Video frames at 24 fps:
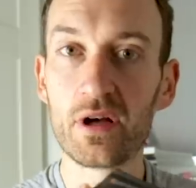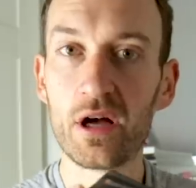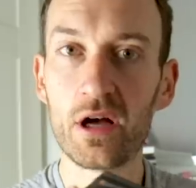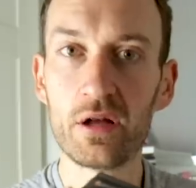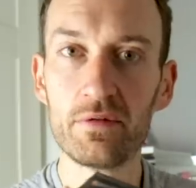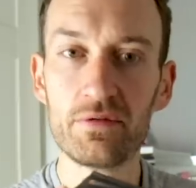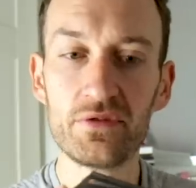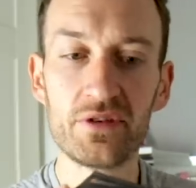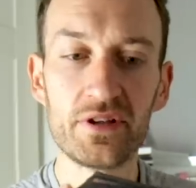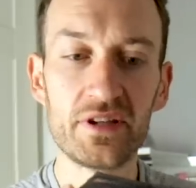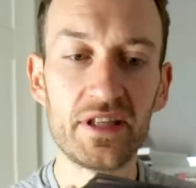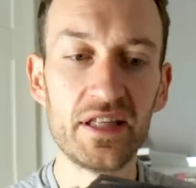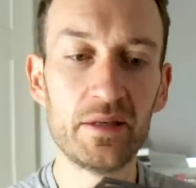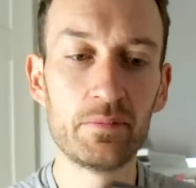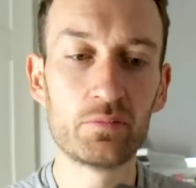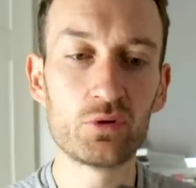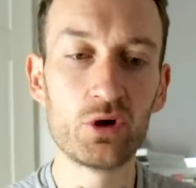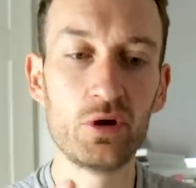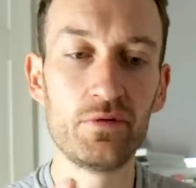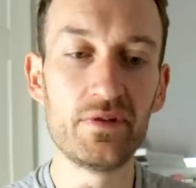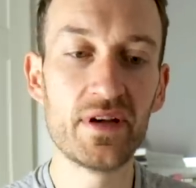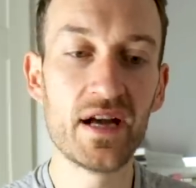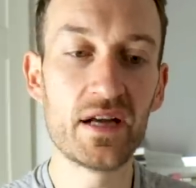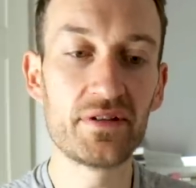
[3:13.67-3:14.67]
uh, the
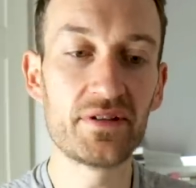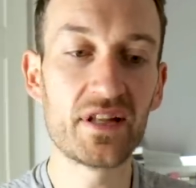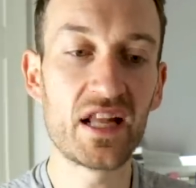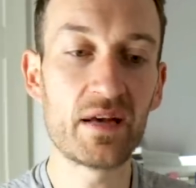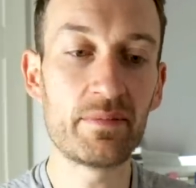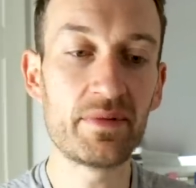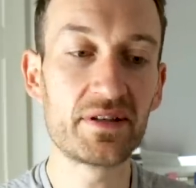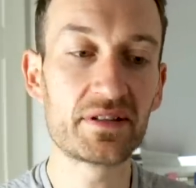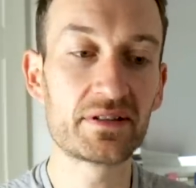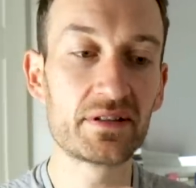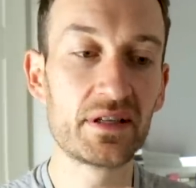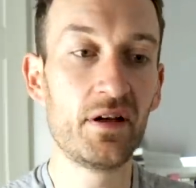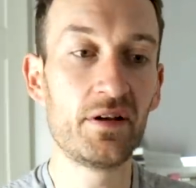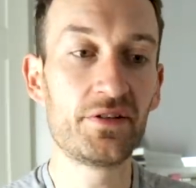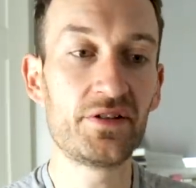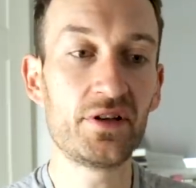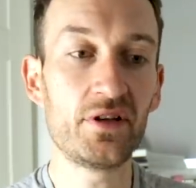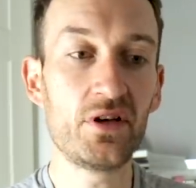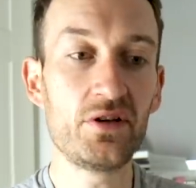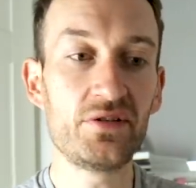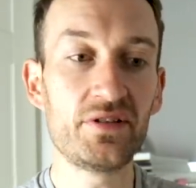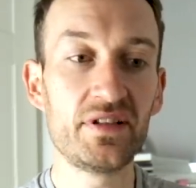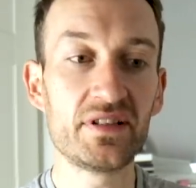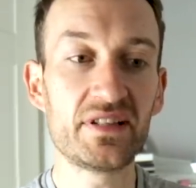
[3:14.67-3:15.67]
improved aerodynamics.
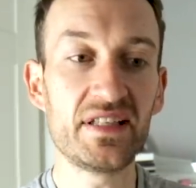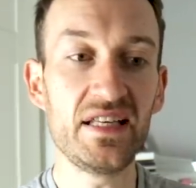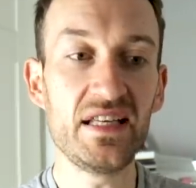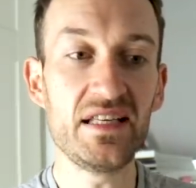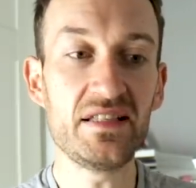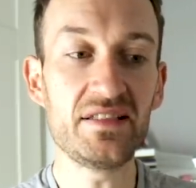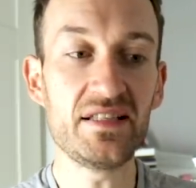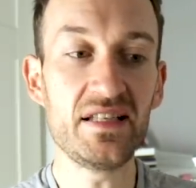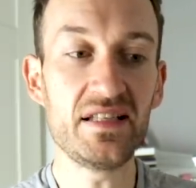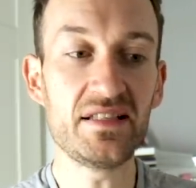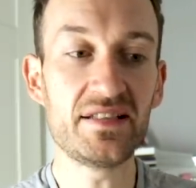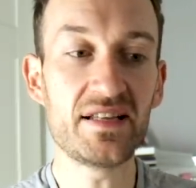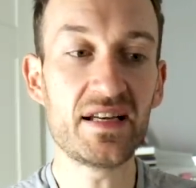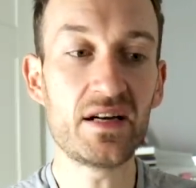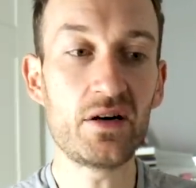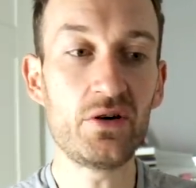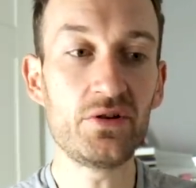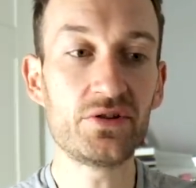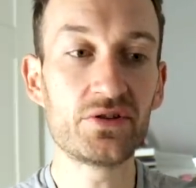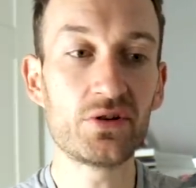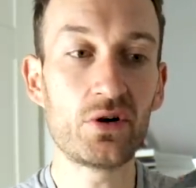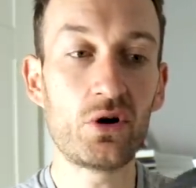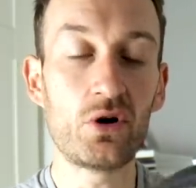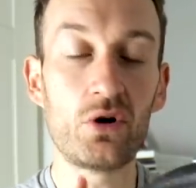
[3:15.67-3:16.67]
So those are the key
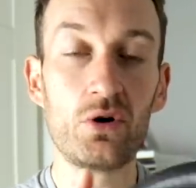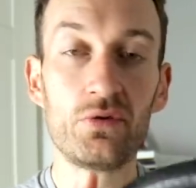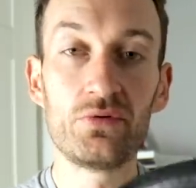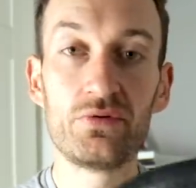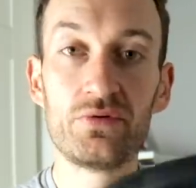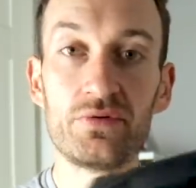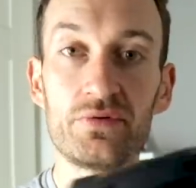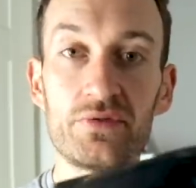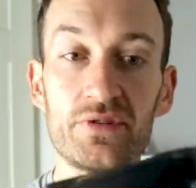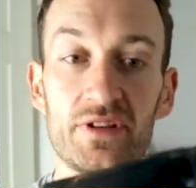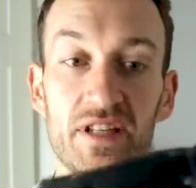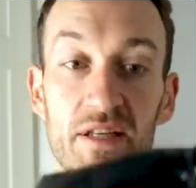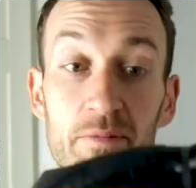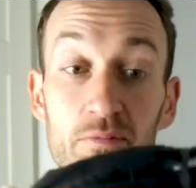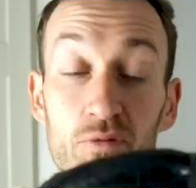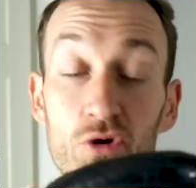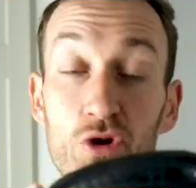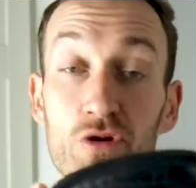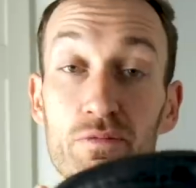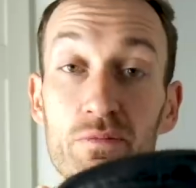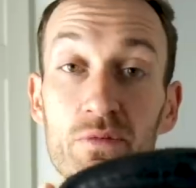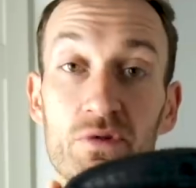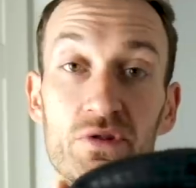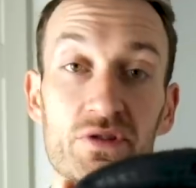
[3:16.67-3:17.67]
details on the
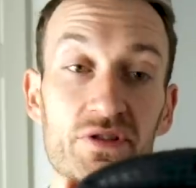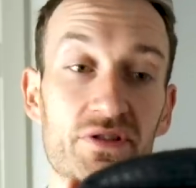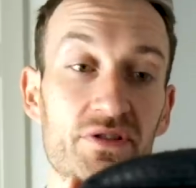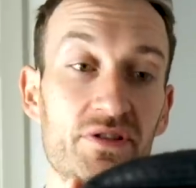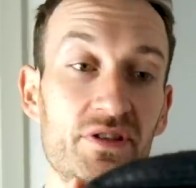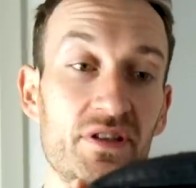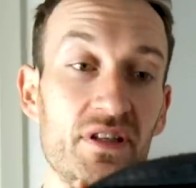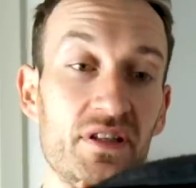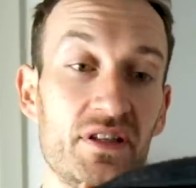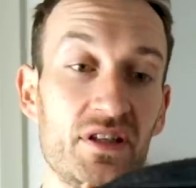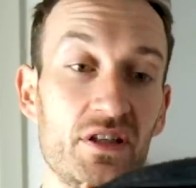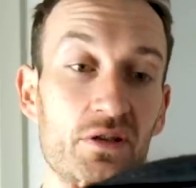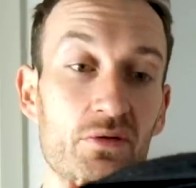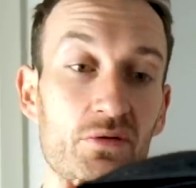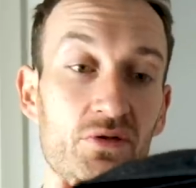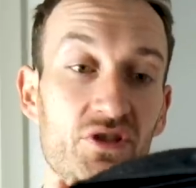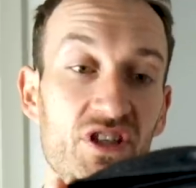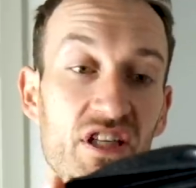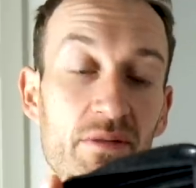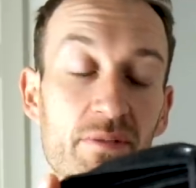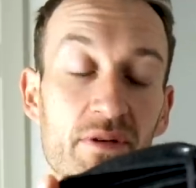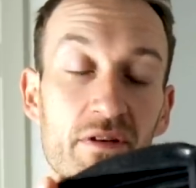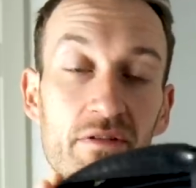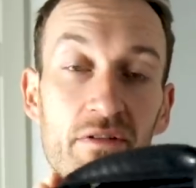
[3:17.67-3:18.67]
improvements to the new
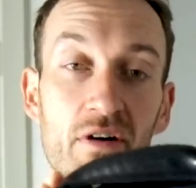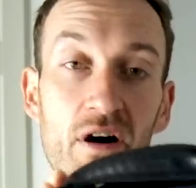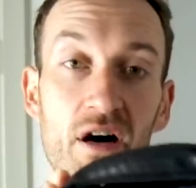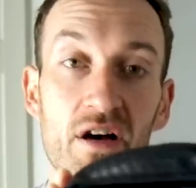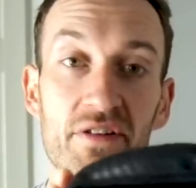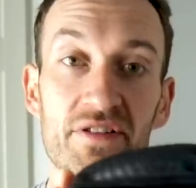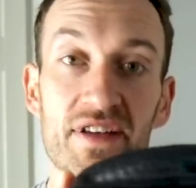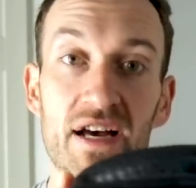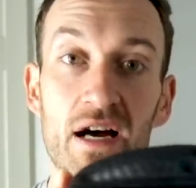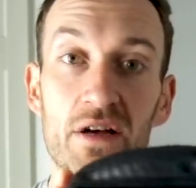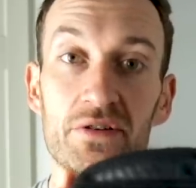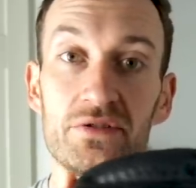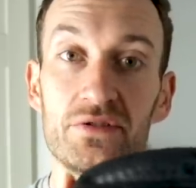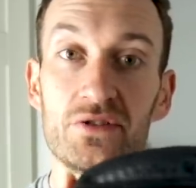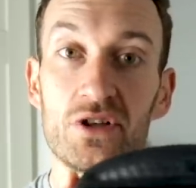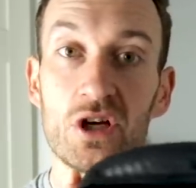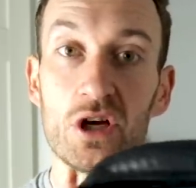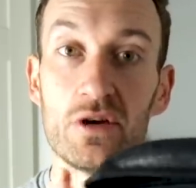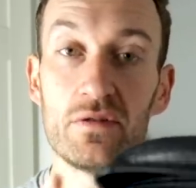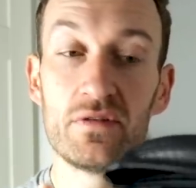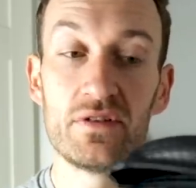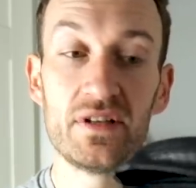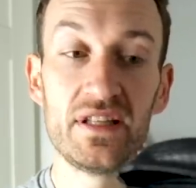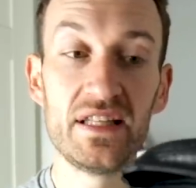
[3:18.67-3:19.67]
GP5000
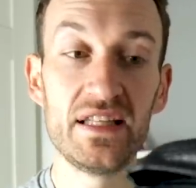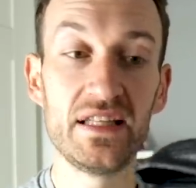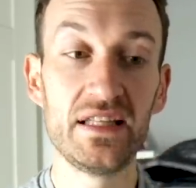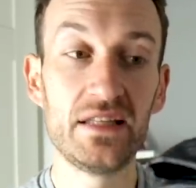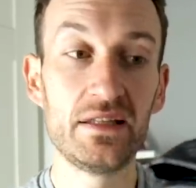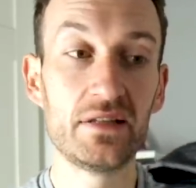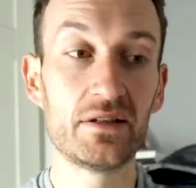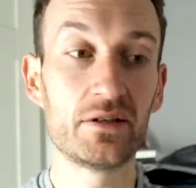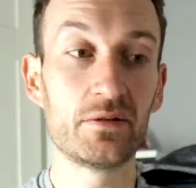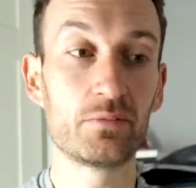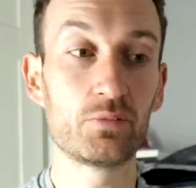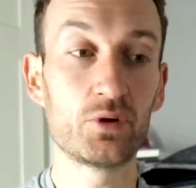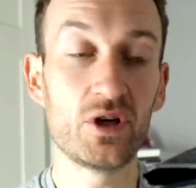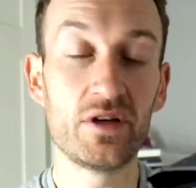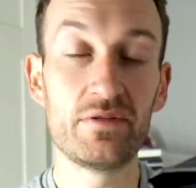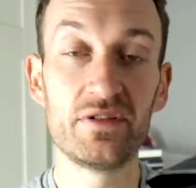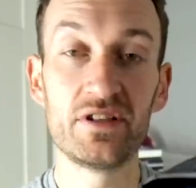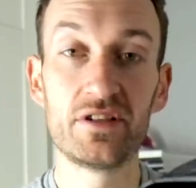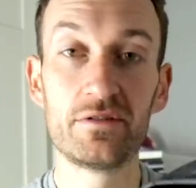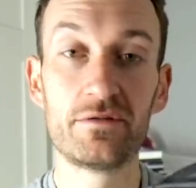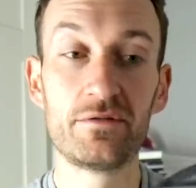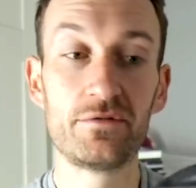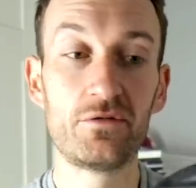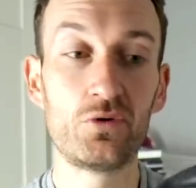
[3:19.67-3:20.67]
over the
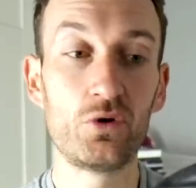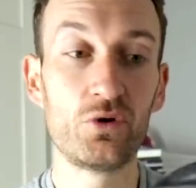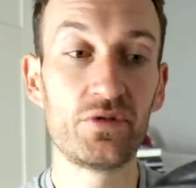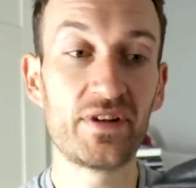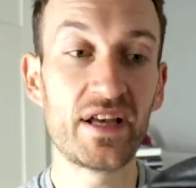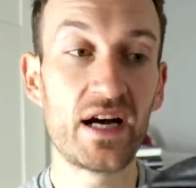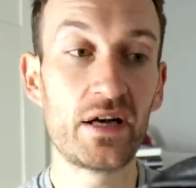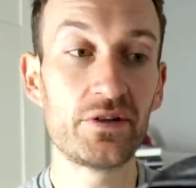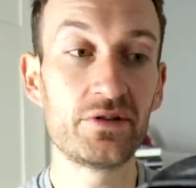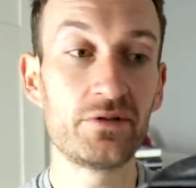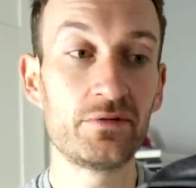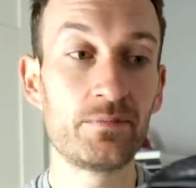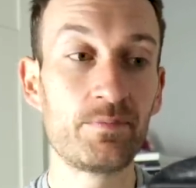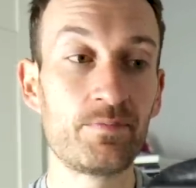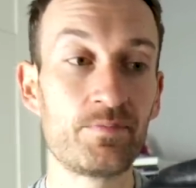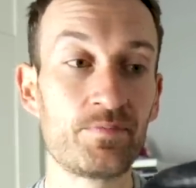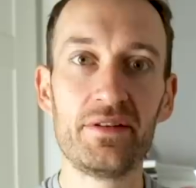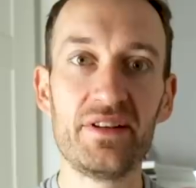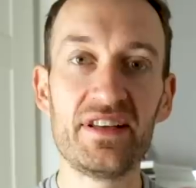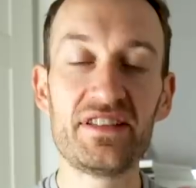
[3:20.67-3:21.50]
previous 4000.